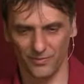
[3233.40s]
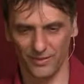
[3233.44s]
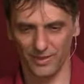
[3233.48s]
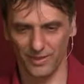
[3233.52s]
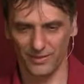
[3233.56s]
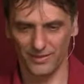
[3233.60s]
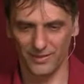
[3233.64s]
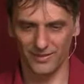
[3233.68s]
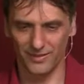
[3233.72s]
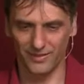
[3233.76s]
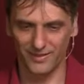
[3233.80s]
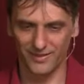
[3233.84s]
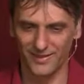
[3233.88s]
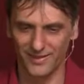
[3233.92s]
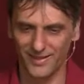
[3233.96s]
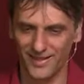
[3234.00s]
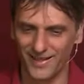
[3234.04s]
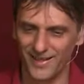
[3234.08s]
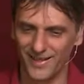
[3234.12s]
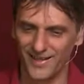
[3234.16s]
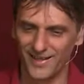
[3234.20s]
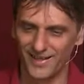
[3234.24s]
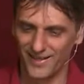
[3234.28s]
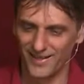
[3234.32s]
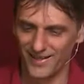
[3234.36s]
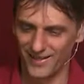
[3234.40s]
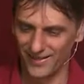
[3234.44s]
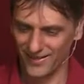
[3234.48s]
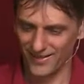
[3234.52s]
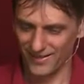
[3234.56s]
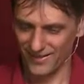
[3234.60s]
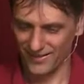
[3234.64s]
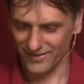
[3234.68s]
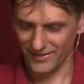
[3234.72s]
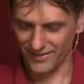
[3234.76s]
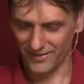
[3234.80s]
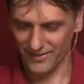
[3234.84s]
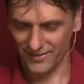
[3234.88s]
getting
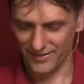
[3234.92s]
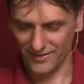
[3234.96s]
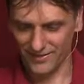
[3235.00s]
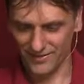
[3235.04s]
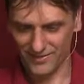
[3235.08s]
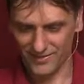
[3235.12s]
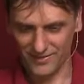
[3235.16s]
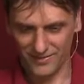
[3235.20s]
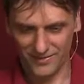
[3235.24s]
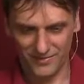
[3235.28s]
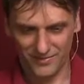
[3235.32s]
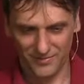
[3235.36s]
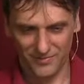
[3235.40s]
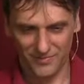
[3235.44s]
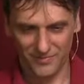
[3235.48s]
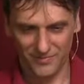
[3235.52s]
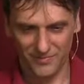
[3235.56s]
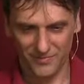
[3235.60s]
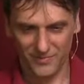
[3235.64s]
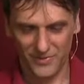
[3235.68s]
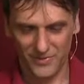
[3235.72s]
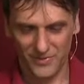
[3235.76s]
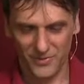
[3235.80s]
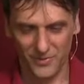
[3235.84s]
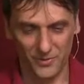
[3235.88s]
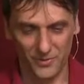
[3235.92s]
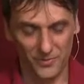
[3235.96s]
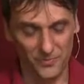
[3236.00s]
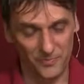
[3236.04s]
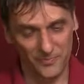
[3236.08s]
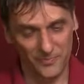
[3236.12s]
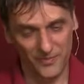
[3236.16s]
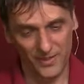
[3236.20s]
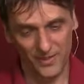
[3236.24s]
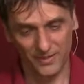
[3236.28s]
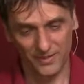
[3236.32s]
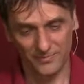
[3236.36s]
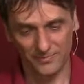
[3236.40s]
ideal. So
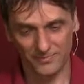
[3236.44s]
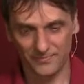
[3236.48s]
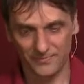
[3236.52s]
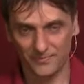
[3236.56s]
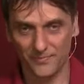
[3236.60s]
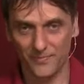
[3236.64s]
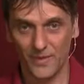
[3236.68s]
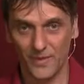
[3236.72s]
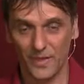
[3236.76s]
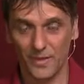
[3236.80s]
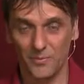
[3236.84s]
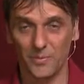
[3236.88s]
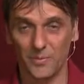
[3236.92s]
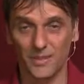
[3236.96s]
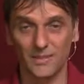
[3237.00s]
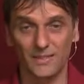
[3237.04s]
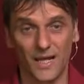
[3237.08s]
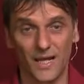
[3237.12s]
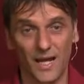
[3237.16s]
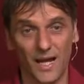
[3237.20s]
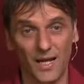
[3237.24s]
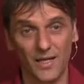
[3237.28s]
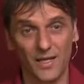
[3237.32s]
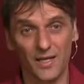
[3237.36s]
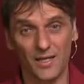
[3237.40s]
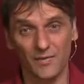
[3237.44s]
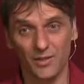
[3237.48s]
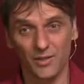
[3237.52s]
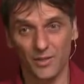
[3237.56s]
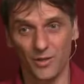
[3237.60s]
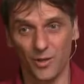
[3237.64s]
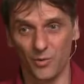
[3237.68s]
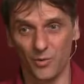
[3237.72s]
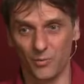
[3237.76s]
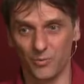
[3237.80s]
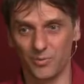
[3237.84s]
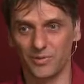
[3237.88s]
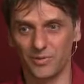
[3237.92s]
yeah, but I have a
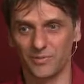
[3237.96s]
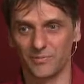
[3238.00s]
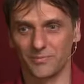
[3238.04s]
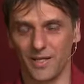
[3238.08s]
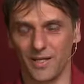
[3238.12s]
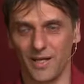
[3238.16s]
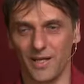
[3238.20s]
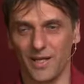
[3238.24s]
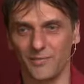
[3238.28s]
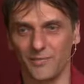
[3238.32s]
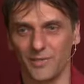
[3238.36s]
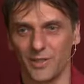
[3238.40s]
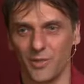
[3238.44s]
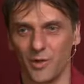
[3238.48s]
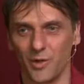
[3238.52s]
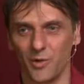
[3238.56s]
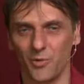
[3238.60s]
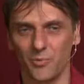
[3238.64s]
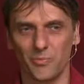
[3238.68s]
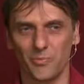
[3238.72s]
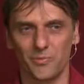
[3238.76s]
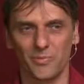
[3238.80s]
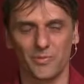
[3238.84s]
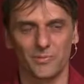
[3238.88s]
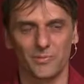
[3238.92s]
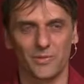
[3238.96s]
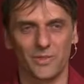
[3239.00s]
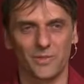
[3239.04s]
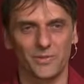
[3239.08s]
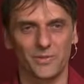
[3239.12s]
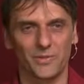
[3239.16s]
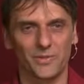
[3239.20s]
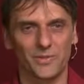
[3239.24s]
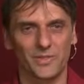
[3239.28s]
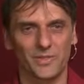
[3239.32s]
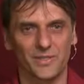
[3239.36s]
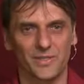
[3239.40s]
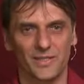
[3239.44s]
hope. I have a hope
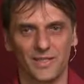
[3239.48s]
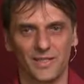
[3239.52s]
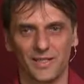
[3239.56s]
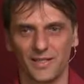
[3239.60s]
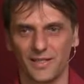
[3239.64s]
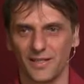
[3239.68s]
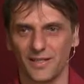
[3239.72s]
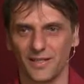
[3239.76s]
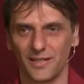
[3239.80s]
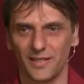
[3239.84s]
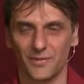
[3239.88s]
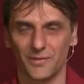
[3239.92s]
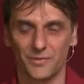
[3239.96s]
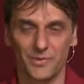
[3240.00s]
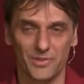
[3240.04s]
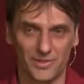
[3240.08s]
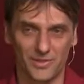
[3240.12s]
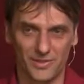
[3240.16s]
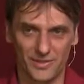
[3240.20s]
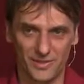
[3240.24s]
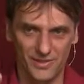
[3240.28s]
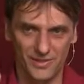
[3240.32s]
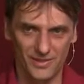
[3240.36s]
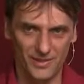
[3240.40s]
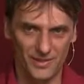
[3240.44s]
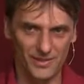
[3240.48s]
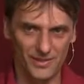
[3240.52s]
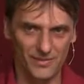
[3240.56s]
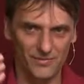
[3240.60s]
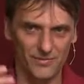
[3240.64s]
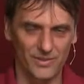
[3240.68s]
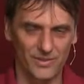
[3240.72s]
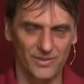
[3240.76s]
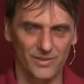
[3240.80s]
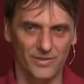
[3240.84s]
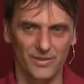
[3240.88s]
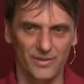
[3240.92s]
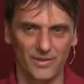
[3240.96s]
because we just discussed
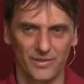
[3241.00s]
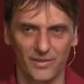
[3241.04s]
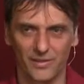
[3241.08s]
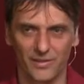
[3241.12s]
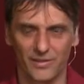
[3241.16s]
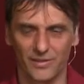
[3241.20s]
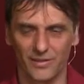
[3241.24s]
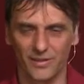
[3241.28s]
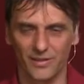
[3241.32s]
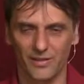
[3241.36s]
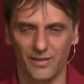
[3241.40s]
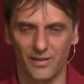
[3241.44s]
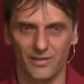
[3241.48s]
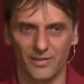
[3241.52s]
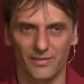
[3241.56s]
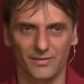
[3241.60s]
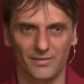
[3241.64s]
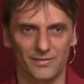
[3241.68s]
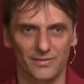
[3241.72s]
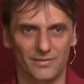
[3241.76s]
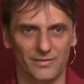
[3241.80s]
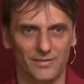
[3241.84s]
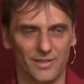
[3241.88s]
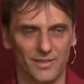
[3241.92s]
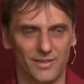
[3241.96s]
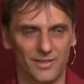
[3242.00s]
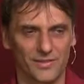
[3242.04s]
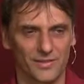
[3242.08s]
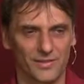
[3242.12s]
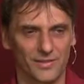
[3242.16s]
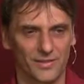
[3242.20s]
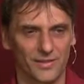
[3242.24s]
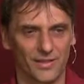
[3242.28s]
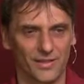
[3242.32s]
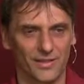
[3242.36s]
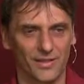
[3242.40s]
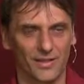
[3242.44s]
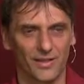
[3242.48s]
with Irka
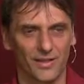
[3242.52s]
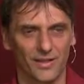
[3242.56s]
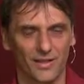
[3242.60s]
yesterday